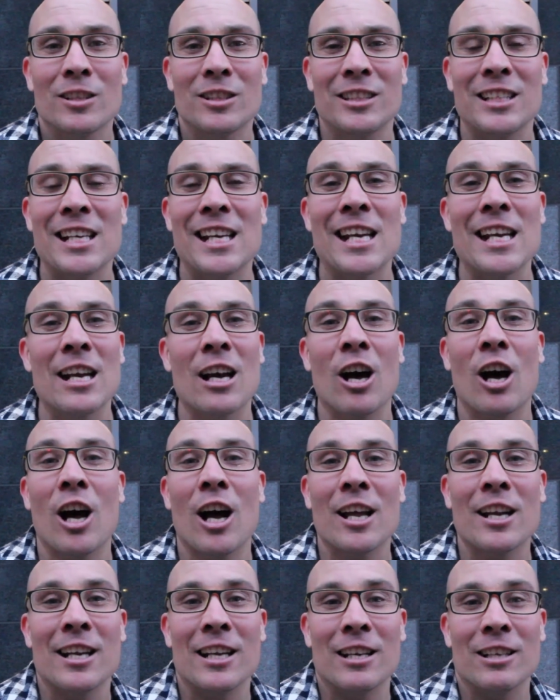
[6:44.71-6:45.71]
seeking
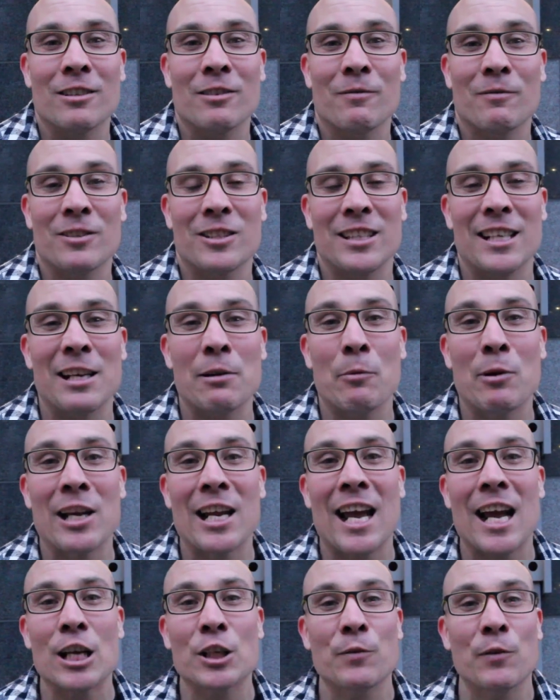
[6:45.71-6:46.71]
God and seeing what
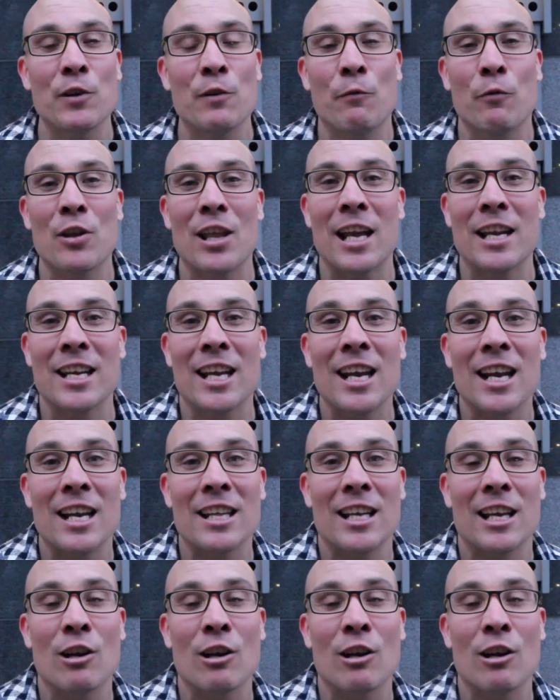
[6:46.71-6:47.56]
He has for you for that day,